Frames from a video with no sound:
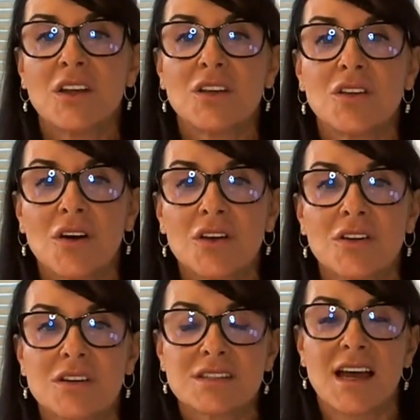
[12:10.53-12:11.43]

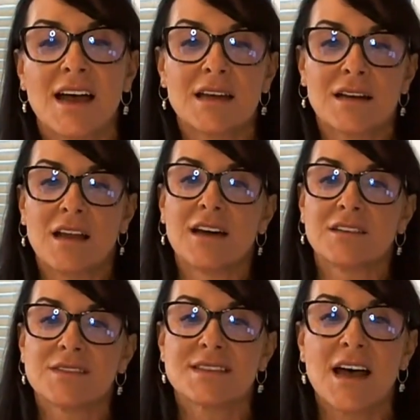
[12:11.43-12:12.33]
yo-yo diet kind
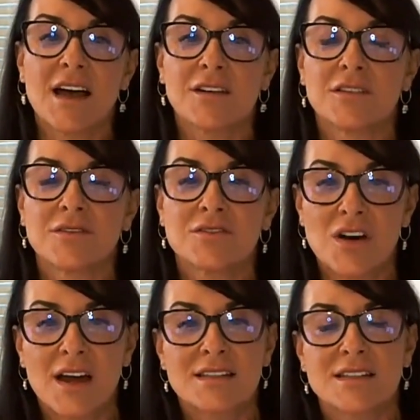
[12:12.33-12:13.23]
of cycle of
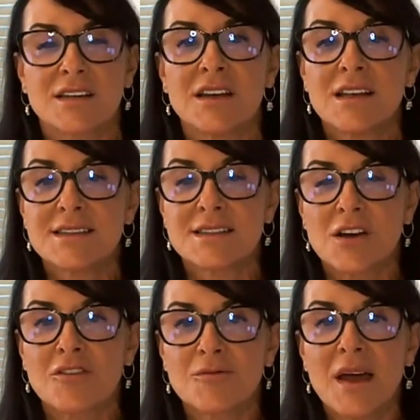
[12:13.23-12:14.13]
trying to
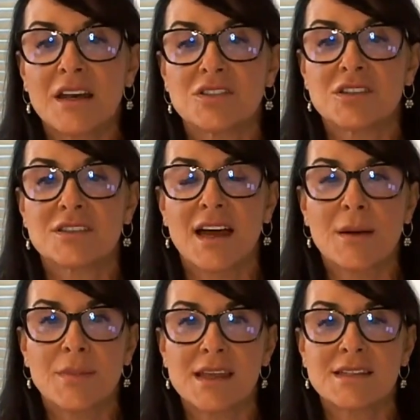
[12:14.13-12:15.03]
self-manage your
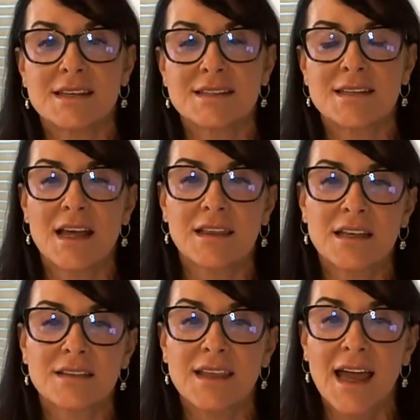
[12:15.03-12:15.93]
diabetes, then I
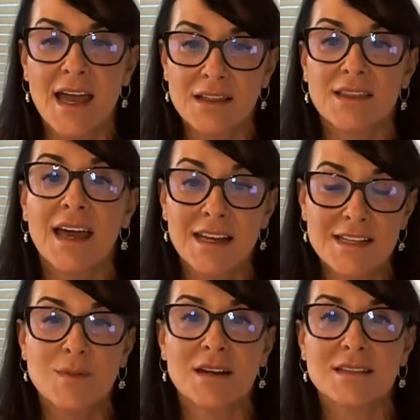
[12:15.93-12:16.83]
think that
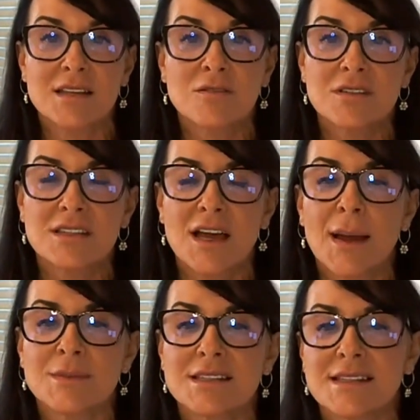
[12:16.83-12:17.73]
is when it's a good
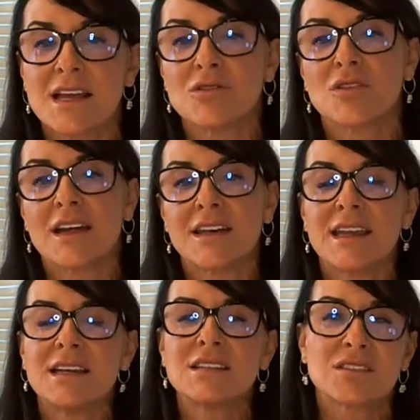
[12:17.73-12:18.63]
time to say, look, I
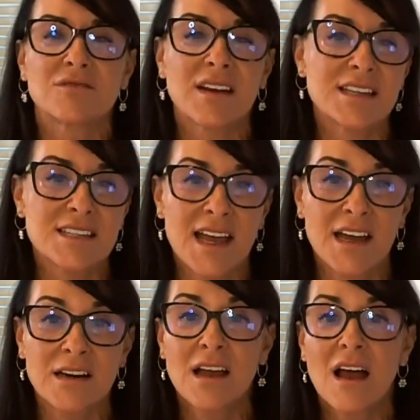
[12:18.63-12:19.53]
need to reach
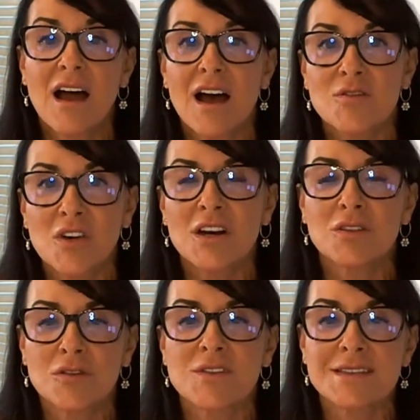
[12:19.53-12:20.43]
out. I've got to
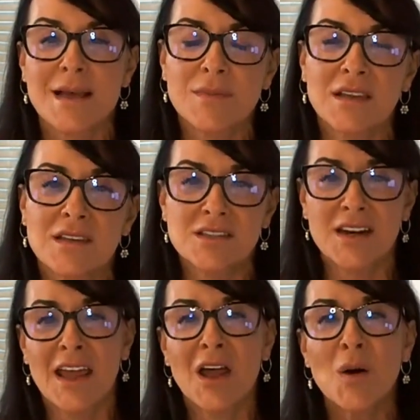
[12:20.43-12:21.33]
look for something that's going
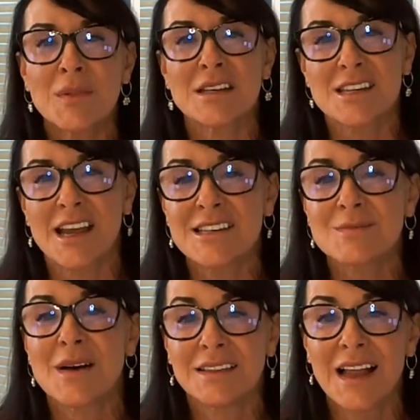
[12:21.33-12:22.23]
to help me change
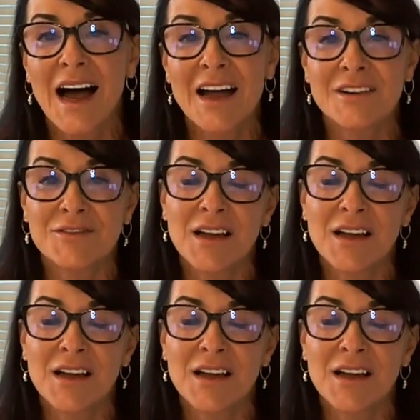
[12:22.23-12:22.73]
my life